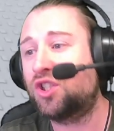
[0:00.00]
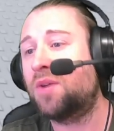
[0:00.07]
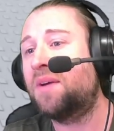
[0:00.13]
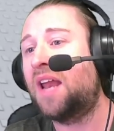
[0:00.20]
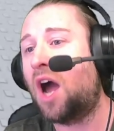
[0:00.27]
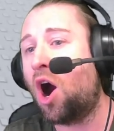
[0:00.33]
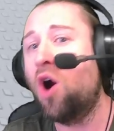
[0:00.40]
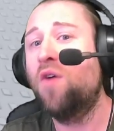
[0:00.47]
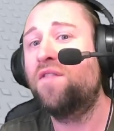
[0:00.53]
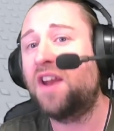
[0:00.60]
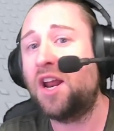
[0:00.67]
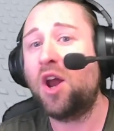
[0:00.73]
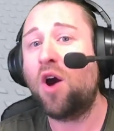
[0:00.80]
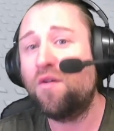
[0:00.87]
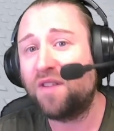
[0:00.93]
doing it
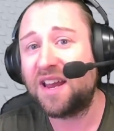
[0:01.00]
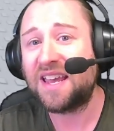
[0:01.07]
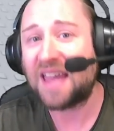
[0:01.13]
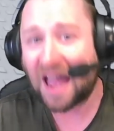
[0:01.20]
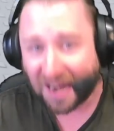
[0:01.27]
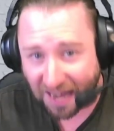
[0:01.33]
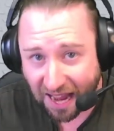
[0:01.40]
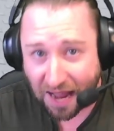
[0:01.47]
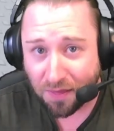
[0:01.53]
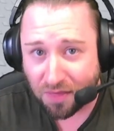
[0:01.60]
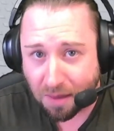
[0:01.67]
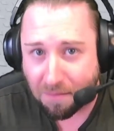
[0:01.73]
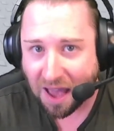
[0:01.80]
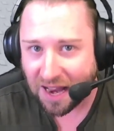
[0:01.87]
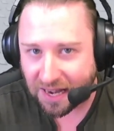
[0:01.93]
over and over again
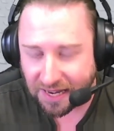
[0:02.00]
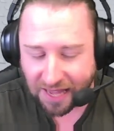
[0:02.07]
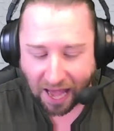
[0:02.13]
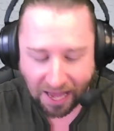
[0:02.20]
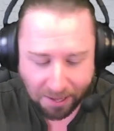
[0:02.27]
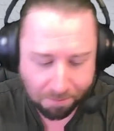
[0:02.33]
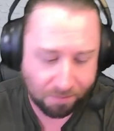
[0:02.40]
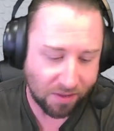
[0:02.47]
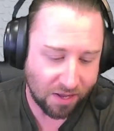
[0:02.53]
in the main game.